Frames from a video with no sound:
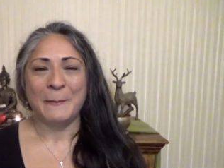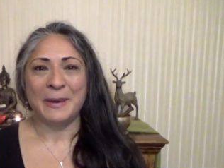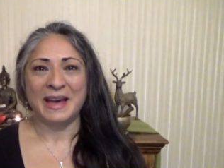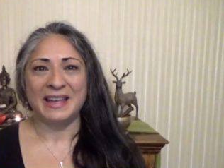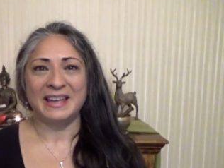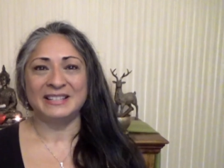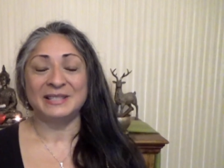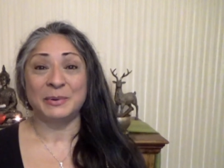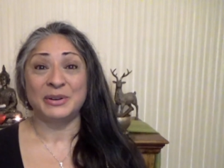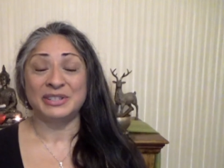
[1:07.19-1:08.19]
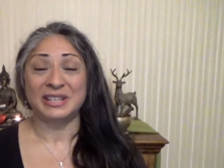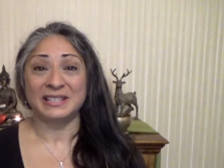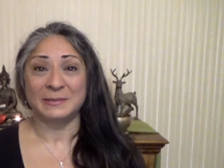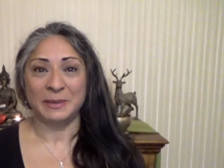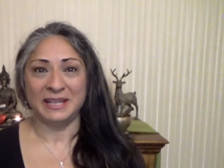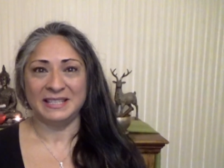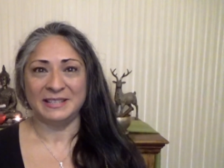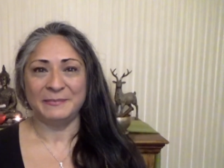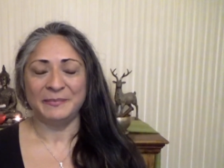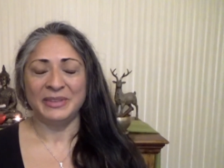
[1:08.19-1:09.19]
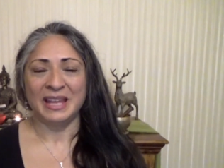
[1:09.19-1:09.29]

by a spiritualist medium.